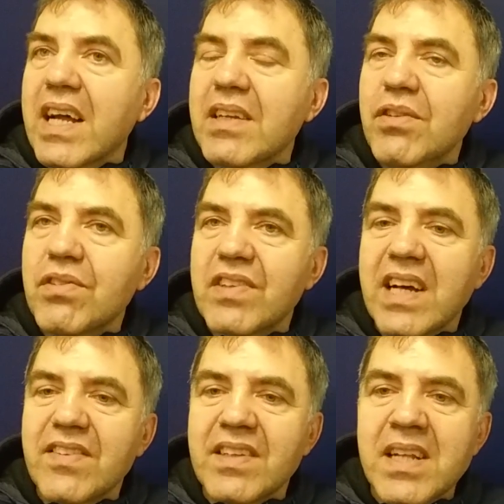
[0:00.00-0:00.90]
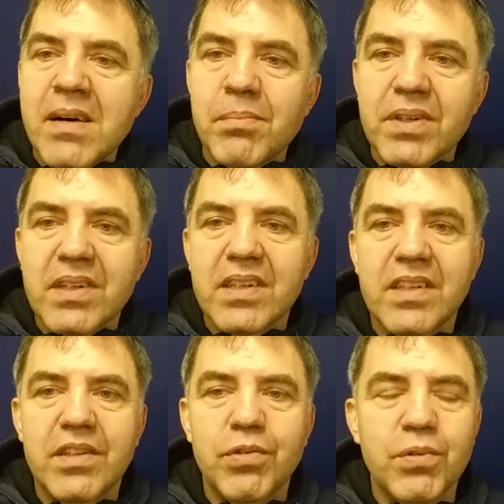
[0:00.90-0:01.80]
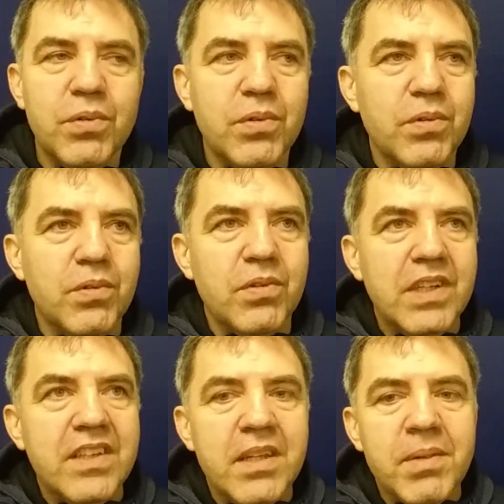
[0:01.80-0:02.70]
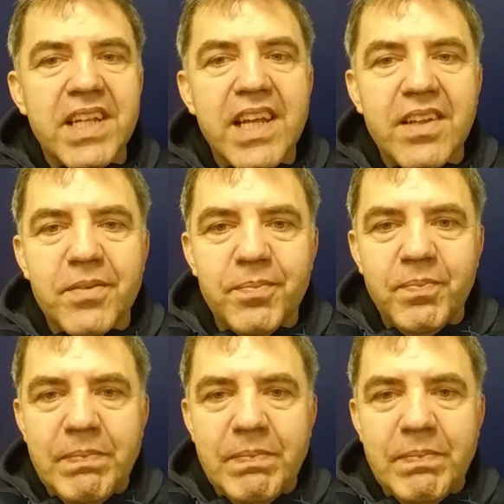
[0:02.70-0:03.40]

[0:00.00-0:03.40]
used as a number to intimidate.